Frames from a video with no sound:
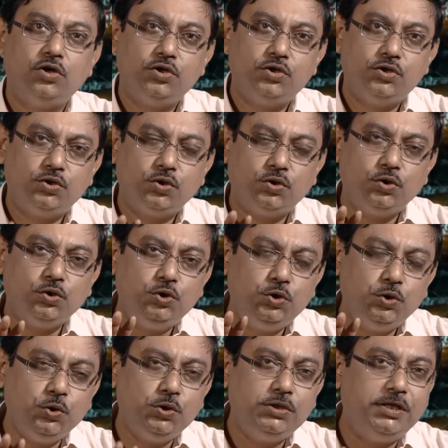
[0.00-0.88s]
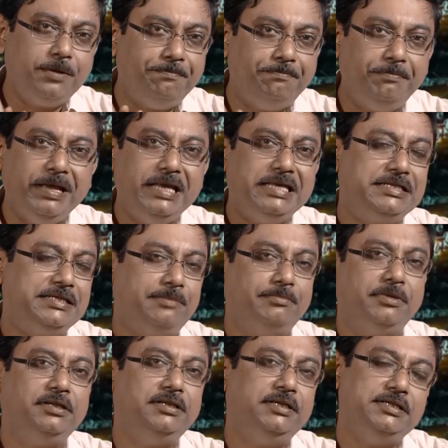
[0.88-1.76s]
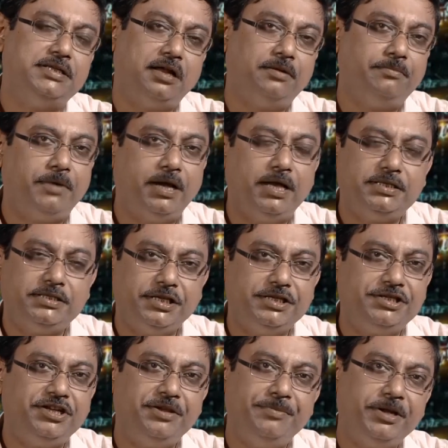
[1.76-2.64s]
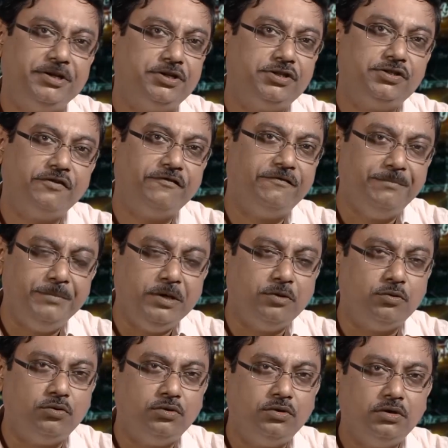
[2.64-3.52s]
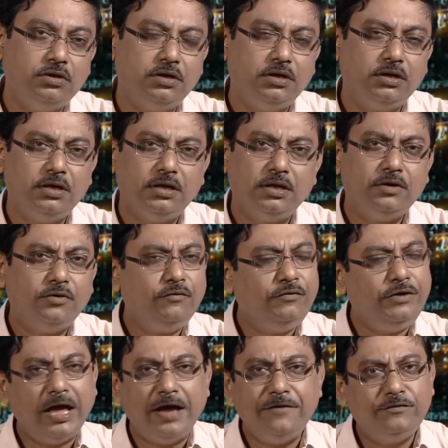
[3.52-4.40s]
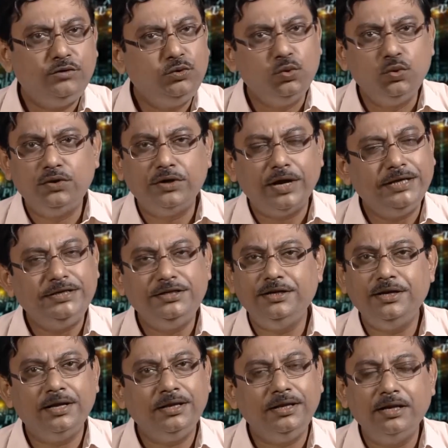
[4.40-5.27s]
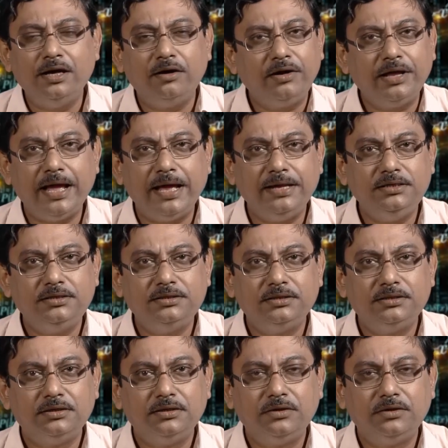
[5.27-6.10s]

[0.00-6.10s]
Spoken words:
So to choose the best among these unbiased estimators of mu, we have two criteria in our hand.